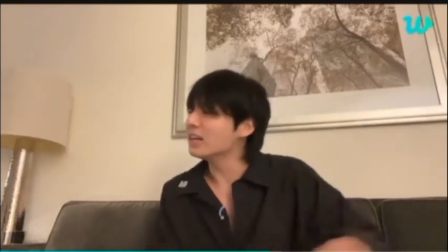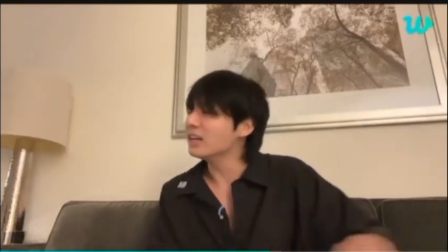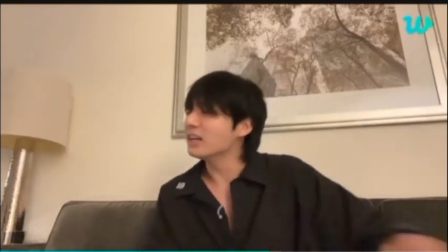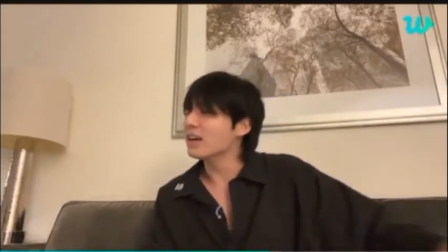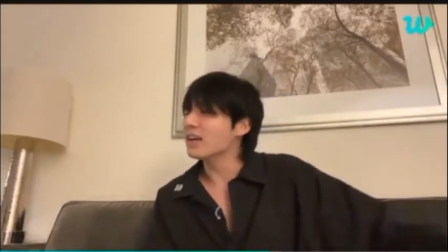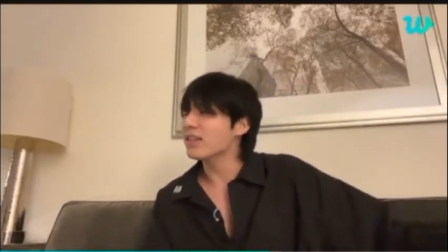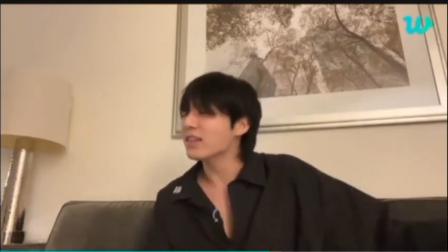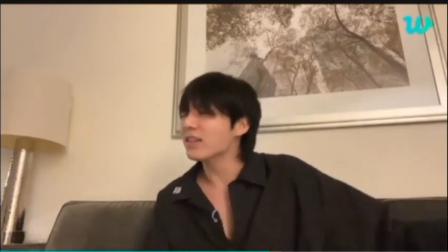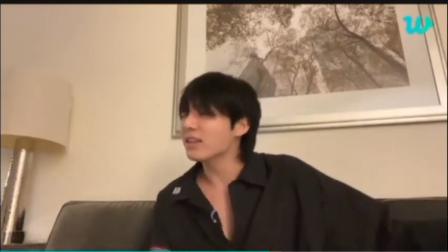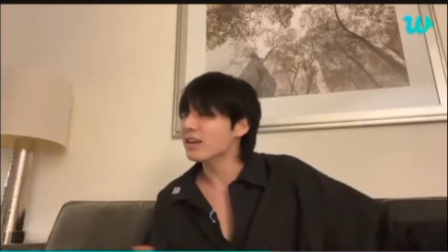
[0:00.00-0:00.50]

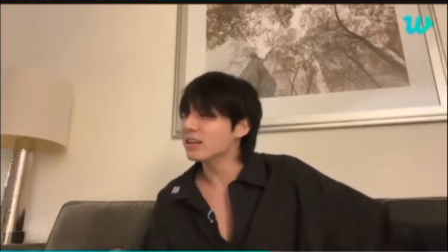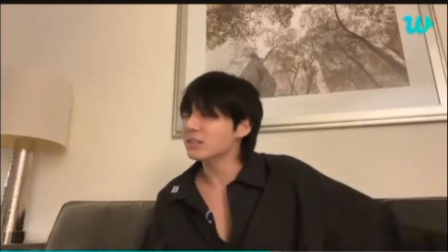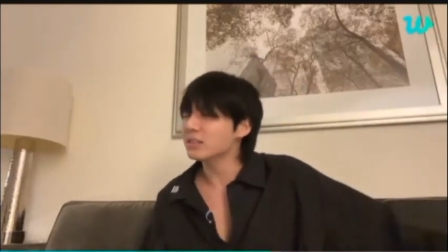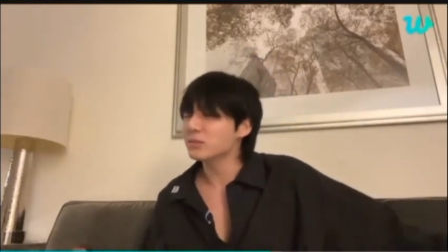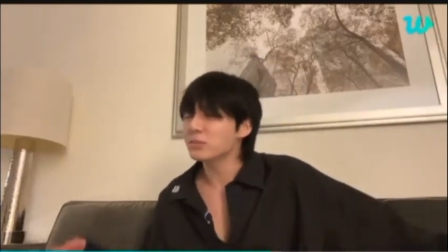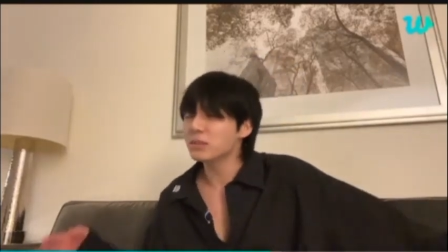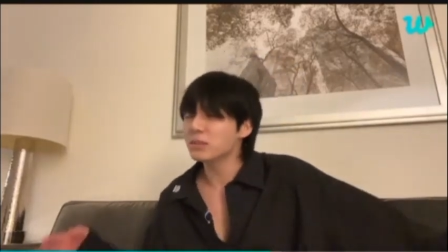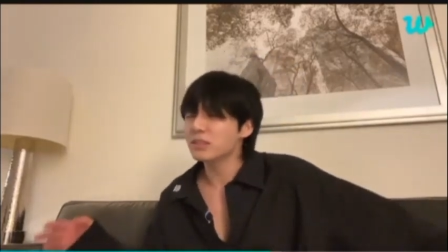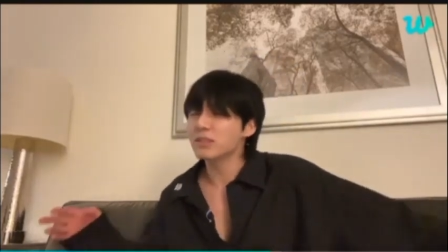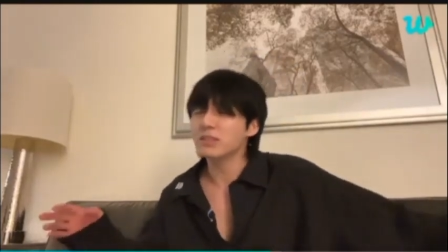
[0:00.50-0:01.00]
And that's
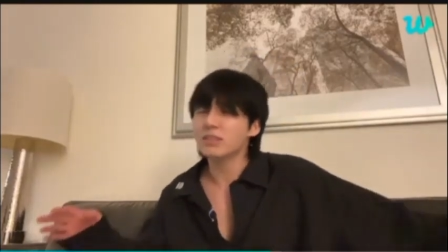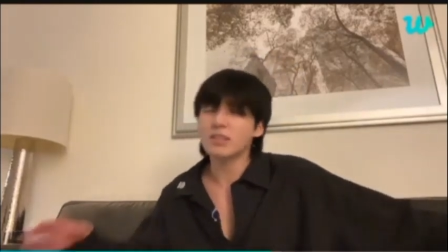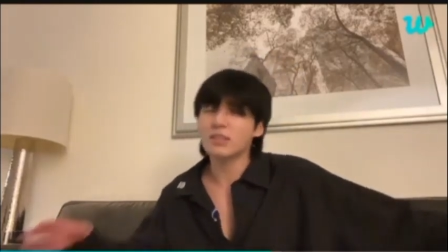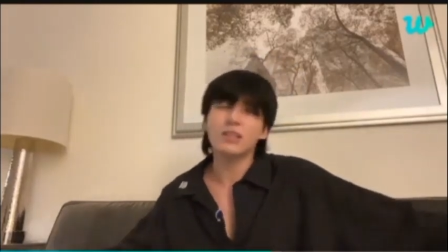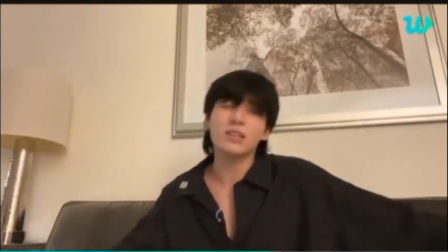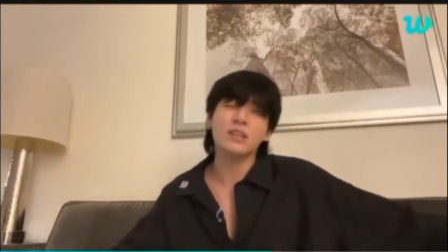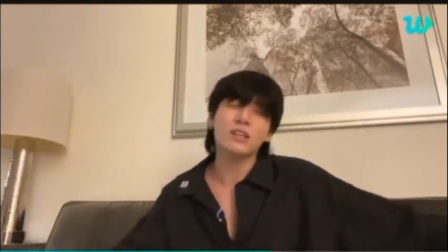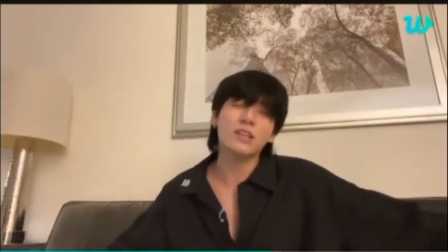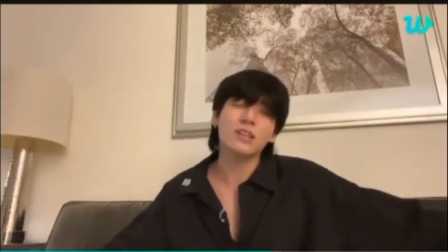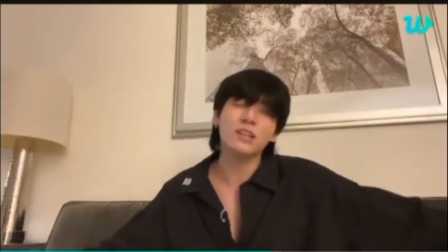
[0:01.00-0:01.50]
why
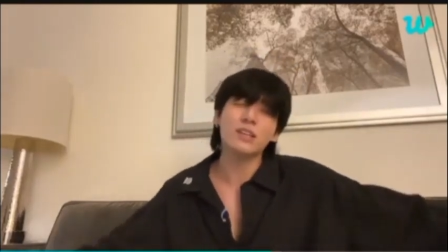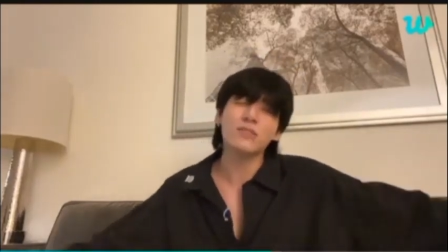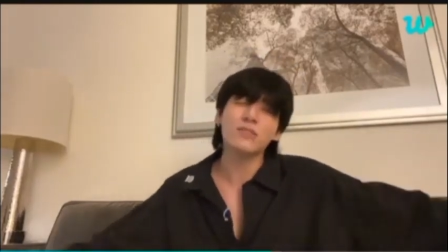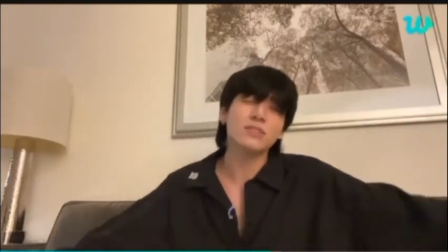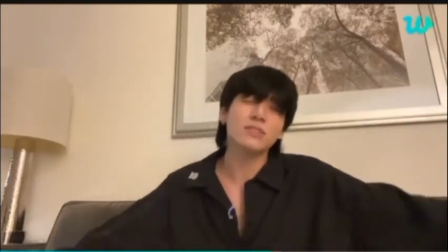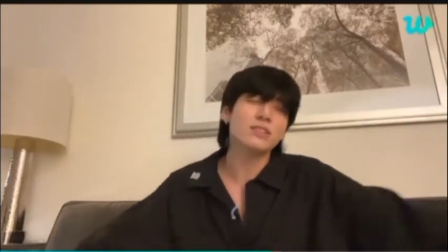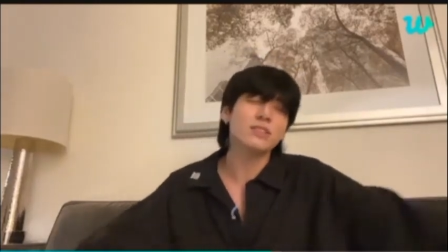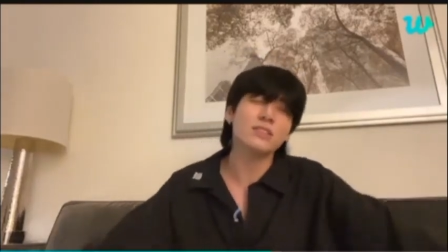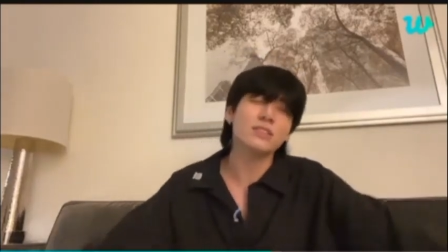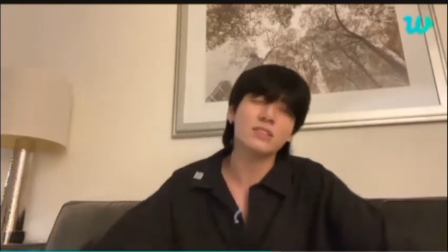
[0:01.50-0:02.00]
night
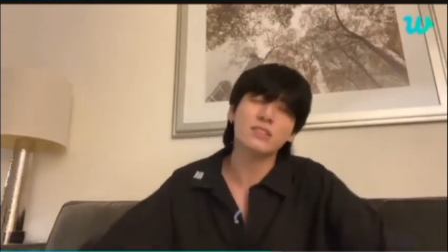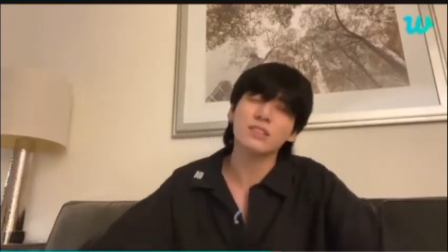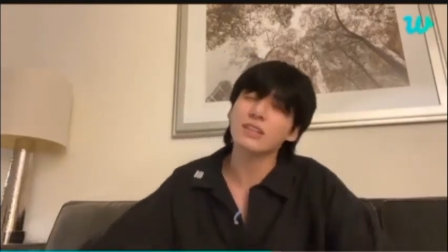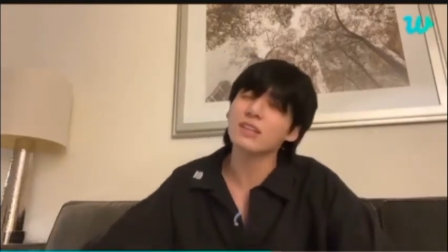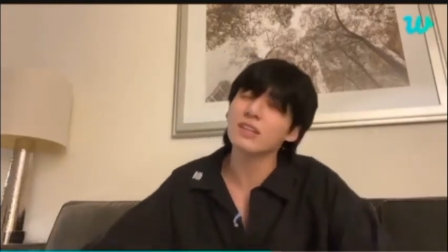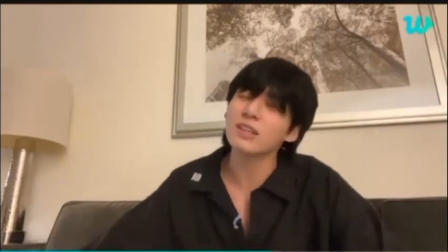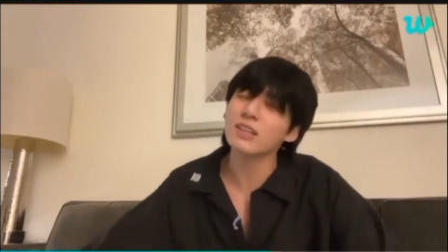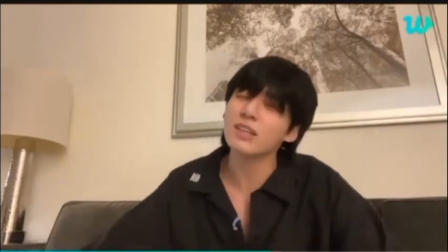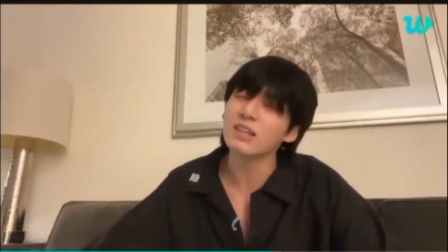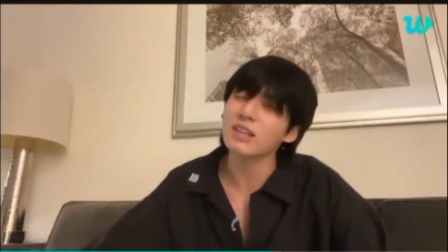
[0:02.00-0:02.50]
after
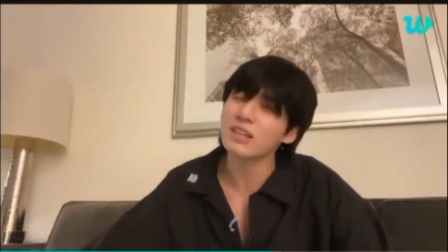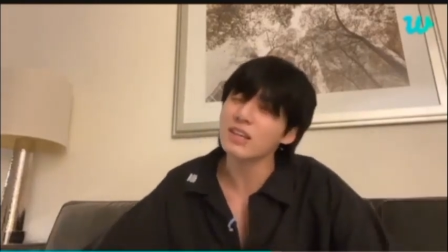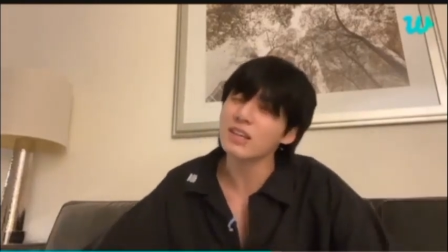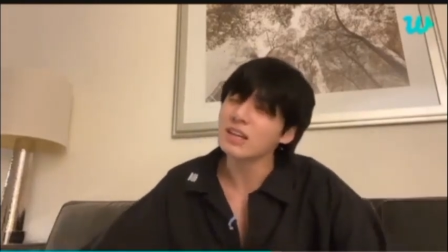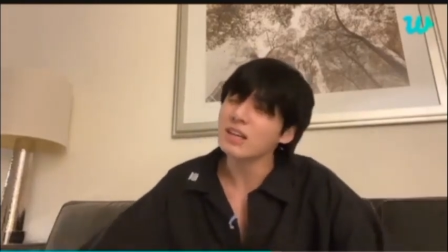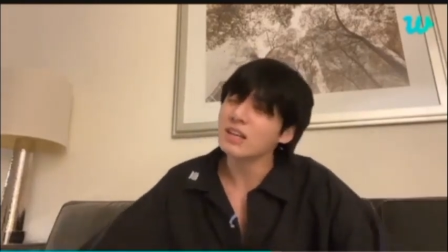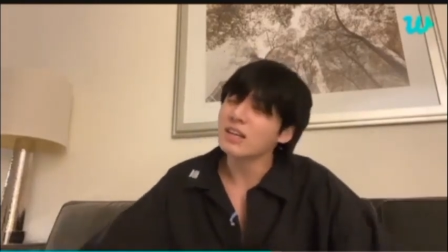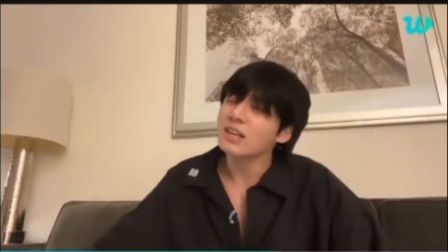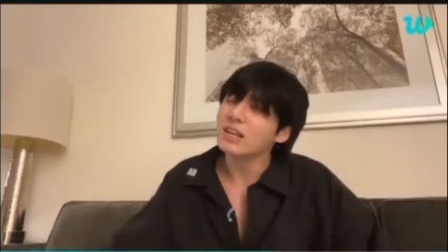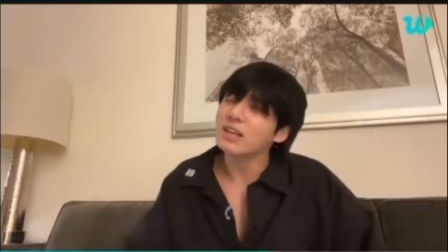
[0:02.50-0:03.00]
night,
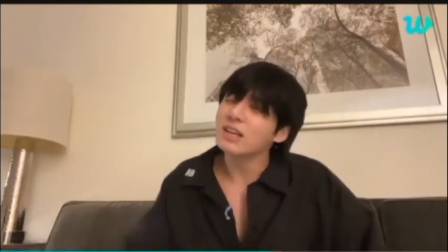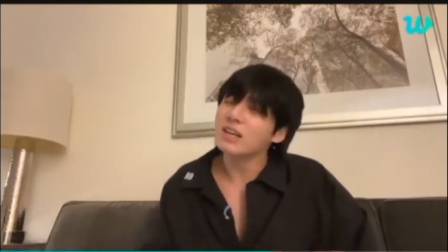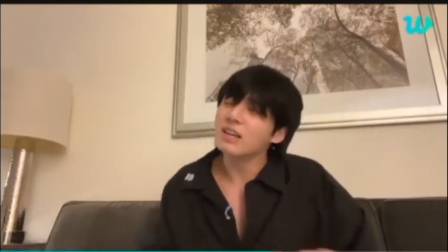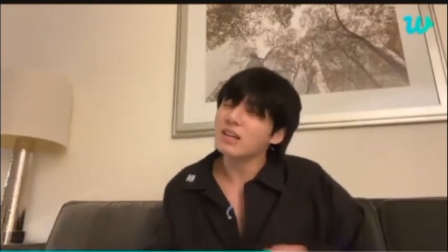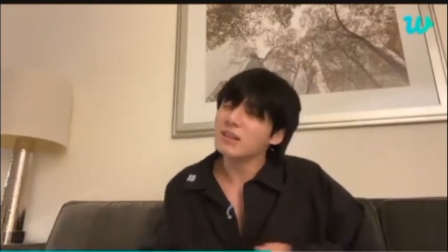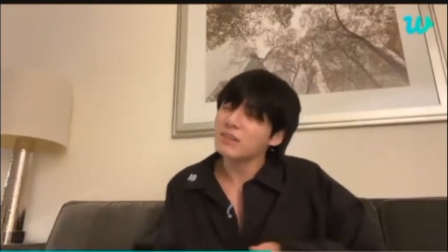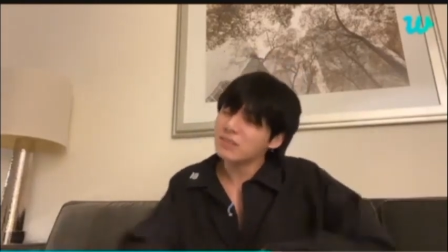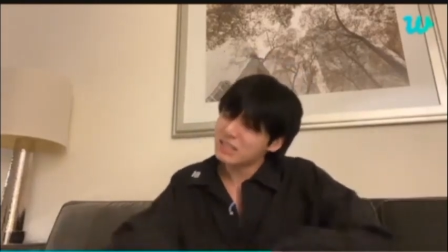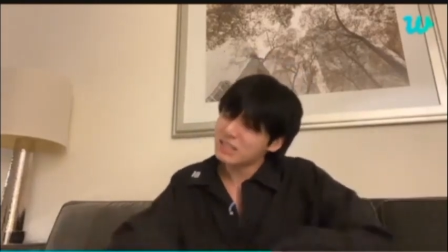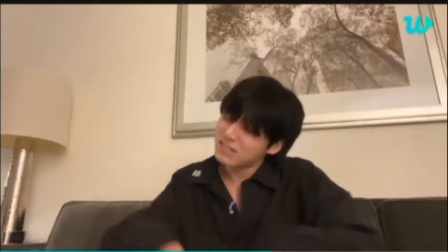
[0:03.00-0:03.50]

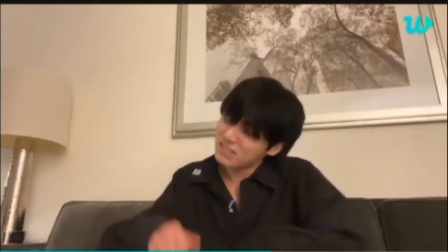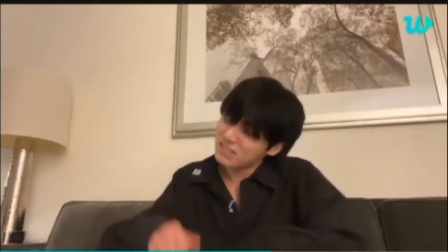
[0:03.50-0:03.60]
I'll be